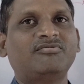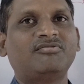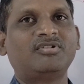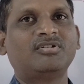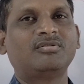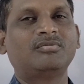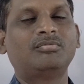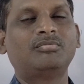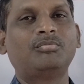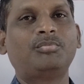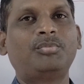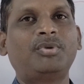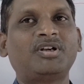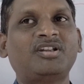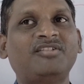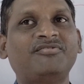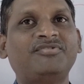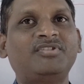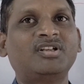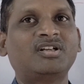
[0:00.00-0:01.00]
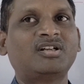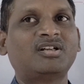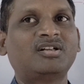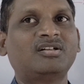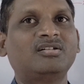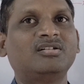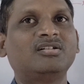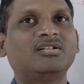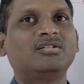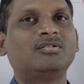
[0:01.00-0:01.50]
achieved. But
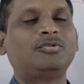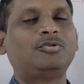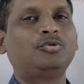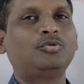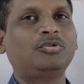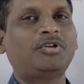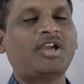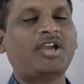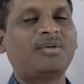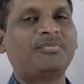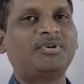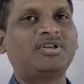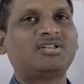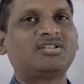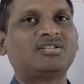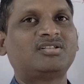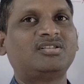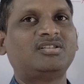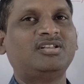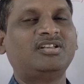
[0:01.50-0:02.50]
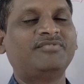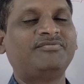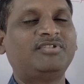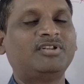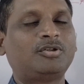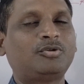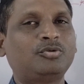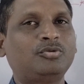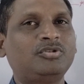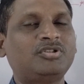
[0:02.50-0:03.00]
if the
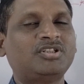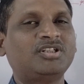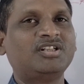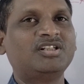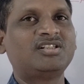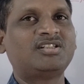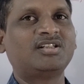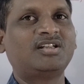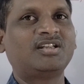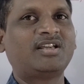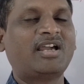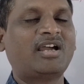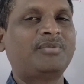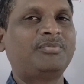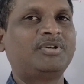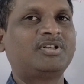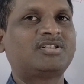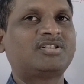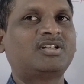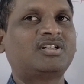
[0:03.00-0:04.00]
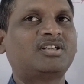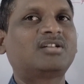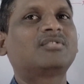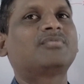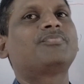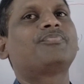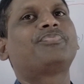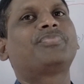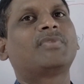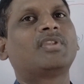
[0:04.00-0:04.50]
two single cell
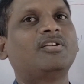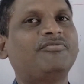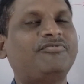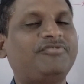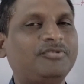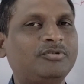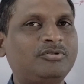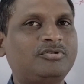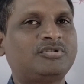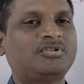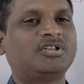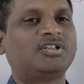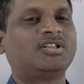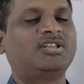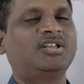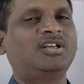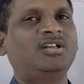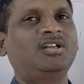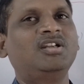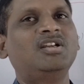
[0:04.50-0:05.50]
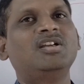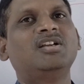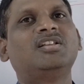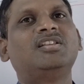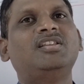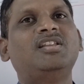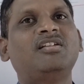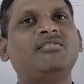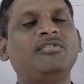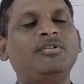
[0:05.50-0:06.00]
gametes are fused
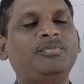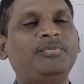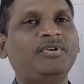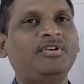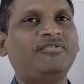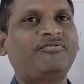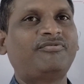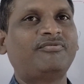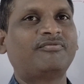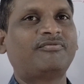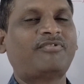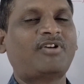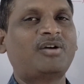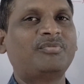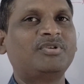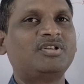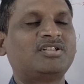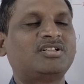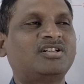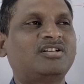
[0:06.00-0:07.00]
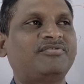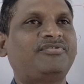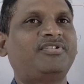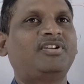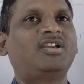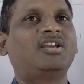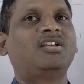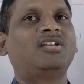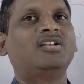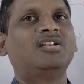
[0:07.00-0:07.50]
together, there will be
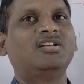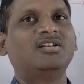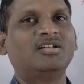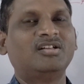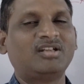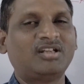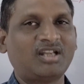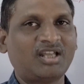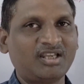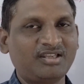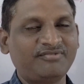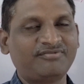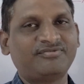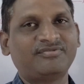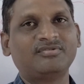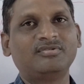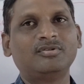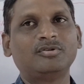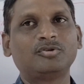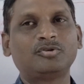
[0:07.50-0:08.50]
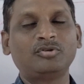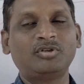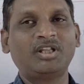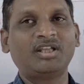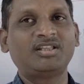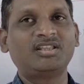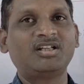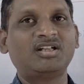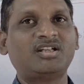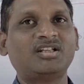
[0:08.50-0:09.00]
formation of a life.
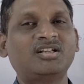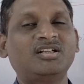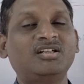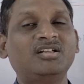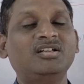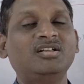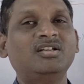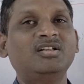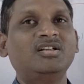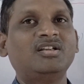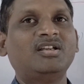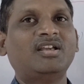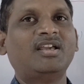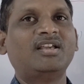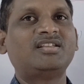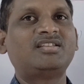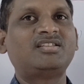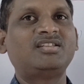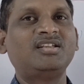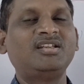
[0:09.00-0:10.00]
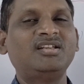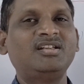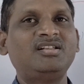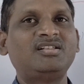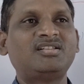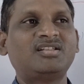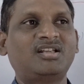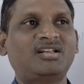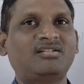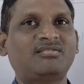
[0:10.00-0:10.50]
So like that, a
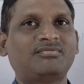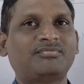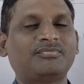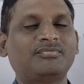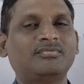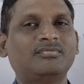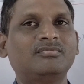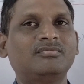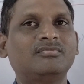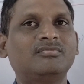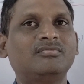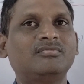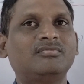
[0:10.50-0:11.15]
single cell,